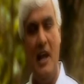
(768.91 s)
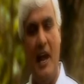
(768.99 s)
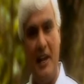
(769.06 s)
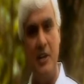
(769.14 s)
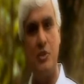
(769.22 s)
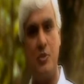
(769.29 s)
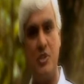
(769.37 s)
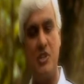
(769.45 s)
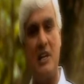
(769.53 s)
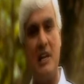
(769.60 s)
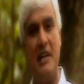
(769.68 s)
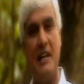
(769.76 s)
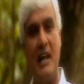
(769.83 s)
And
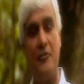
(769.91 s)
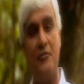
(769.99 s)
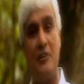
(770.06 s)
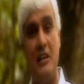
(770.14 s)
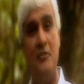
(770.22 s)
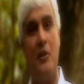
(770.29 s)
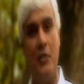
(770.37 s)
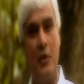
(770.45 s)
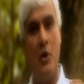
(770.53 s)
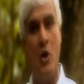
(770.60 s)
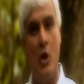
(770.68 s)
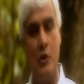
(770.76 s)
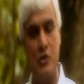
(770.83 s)
interestingly enough, even the
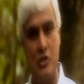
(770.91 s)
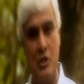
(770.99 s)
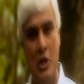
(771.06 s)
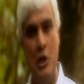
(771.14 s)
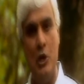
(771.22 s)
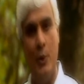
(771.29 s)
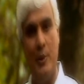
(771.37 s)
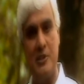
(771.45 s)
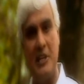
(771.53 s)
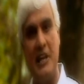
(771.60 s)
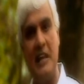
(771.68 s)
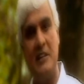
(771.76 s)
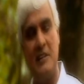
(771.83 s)
host, who was
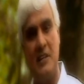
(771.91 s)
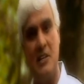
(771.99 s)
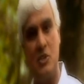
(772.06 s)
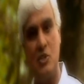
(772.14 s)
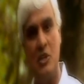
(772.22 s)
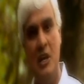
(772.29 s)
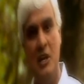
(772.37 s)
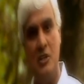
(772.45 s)
an atheist,